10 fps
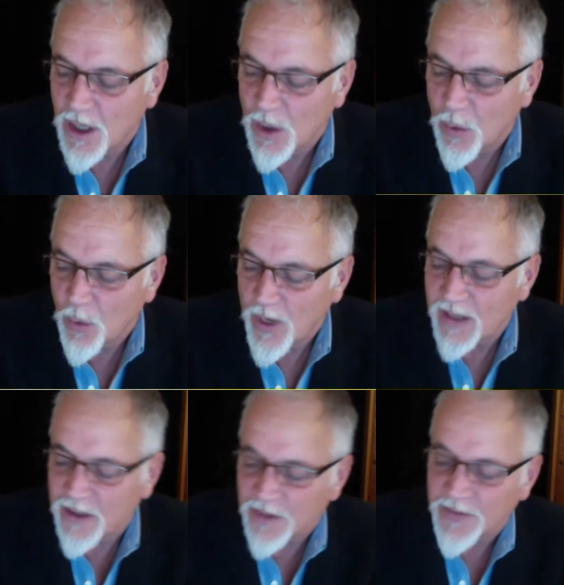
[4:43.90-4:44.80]

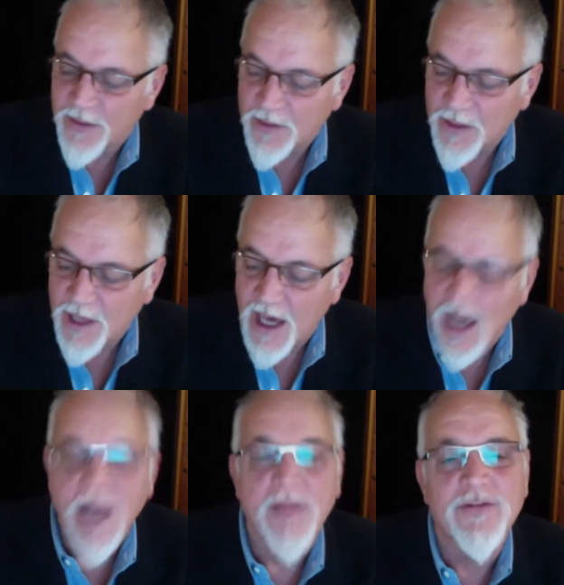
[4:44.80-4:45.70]
when
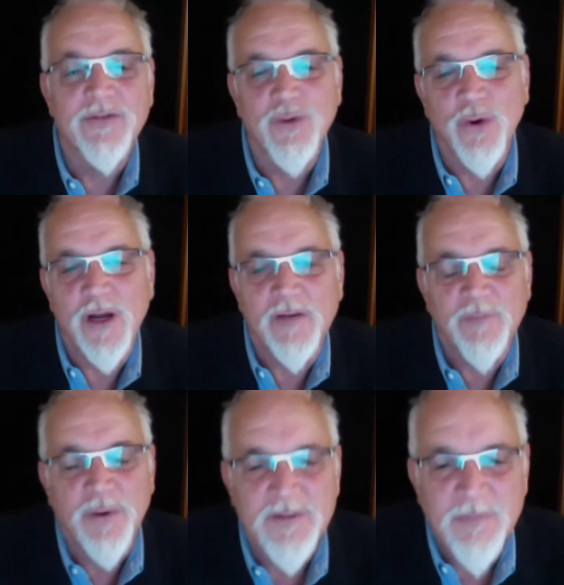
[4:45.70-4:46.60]
the story of
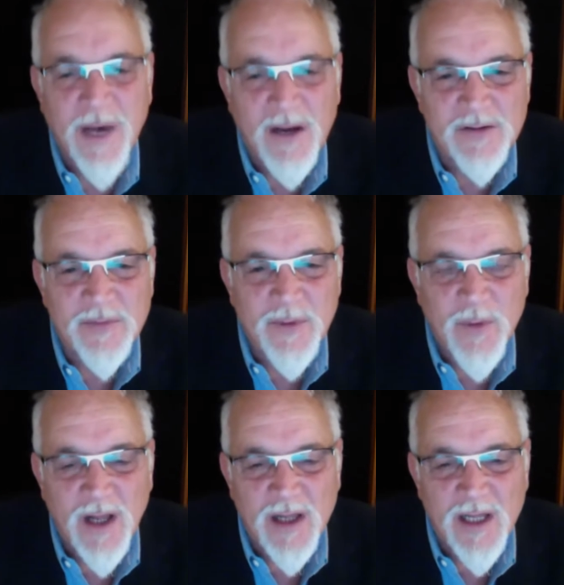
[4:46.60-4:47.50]
Prince Marquis
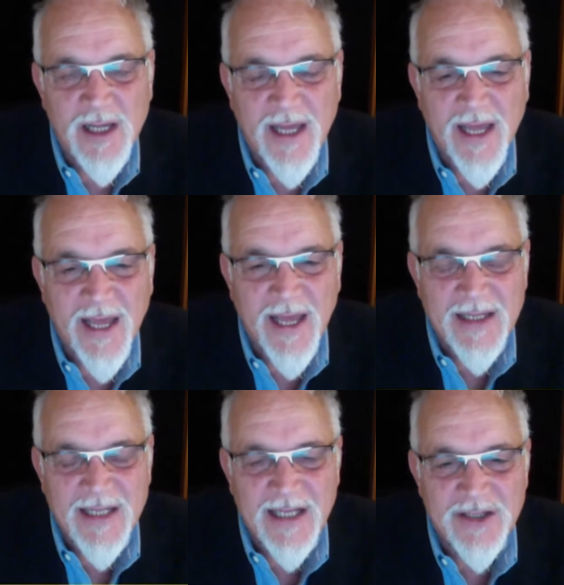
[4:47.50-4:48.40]
Manuel and
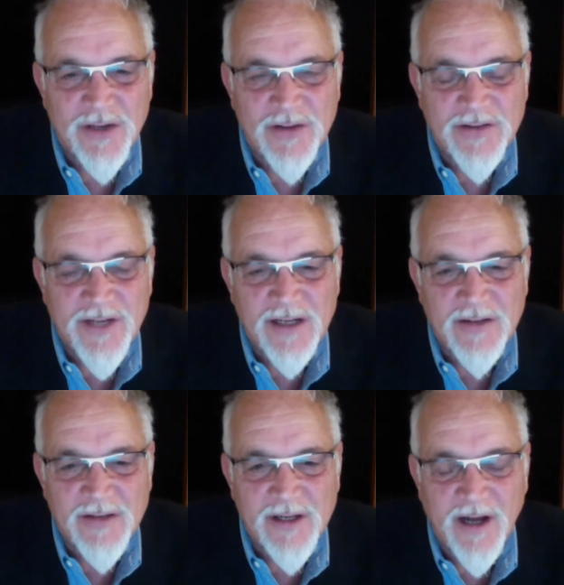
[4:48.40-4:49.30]
King John of
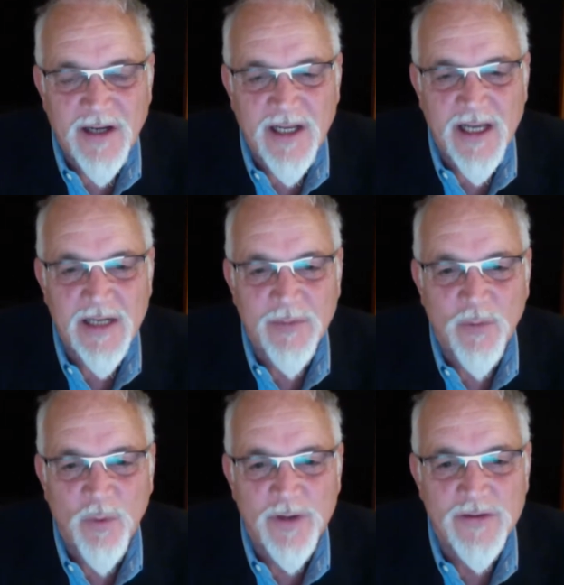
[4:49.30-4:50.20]
the United Kingdom
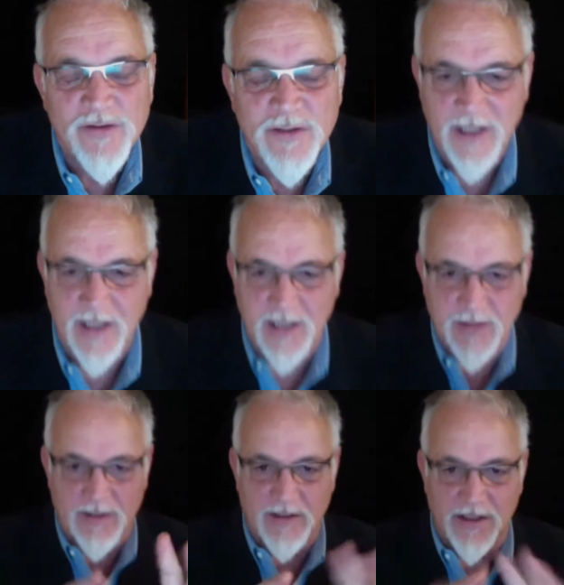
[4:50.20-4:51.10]
was
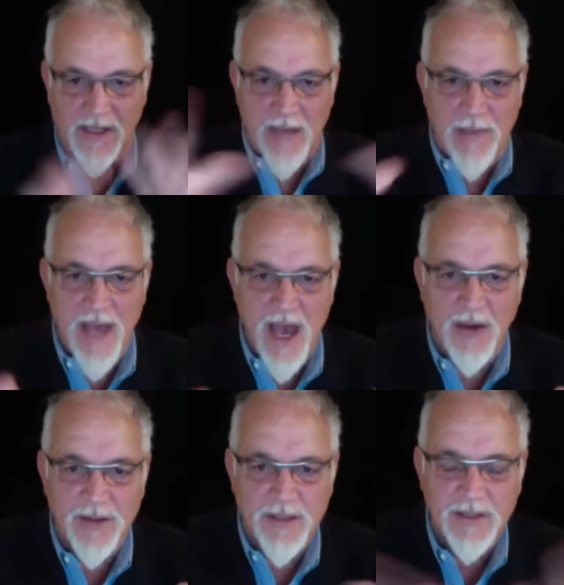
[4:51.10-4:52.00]
come out,
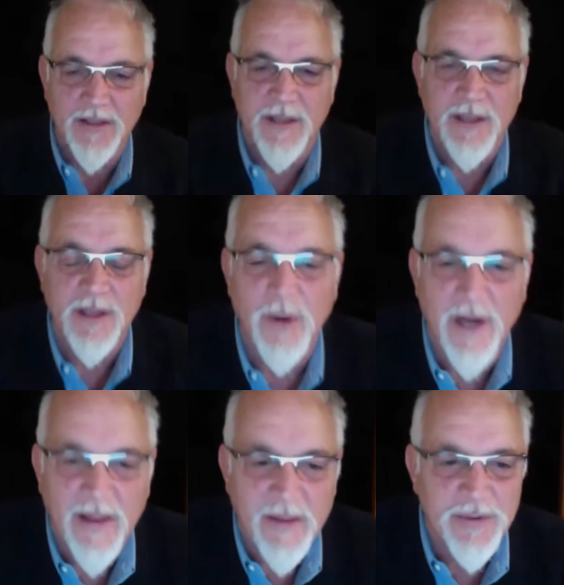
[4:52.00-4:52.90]
there were
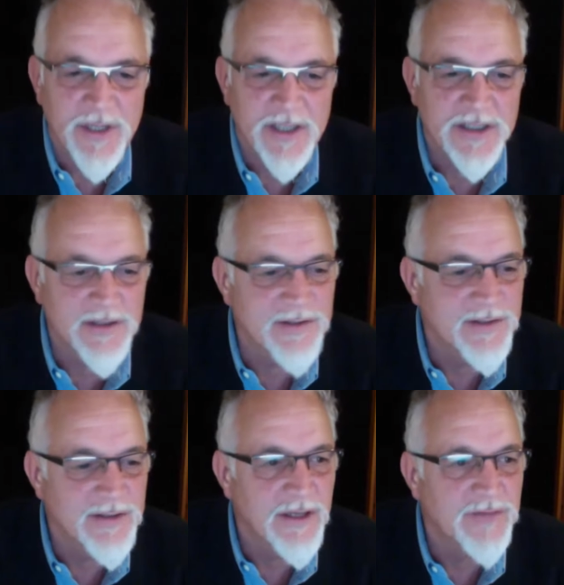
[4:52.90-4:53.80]
other predictions
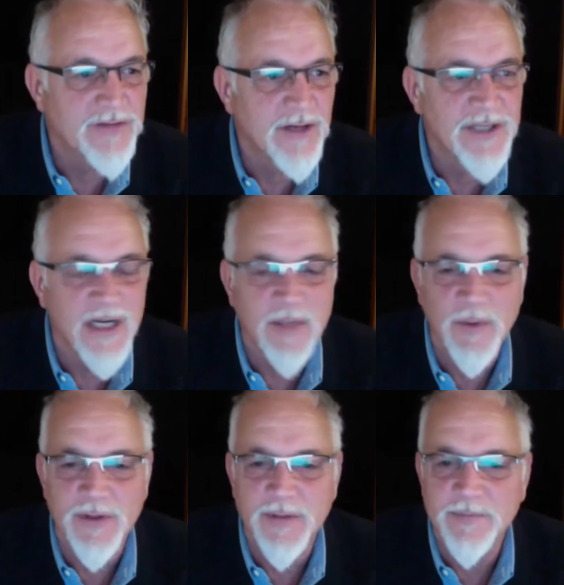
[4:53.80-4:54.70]
associated with
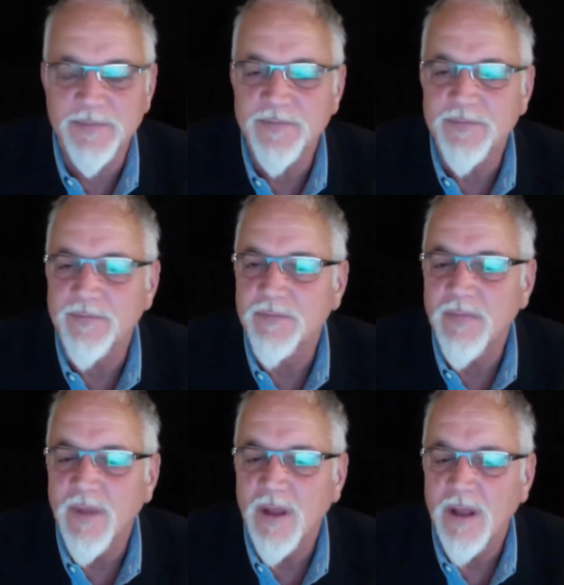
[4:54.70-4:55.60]
it.
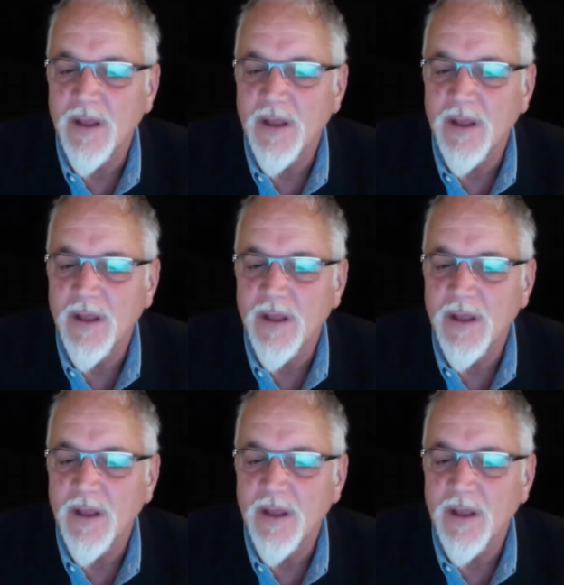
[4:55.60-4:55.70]
I'm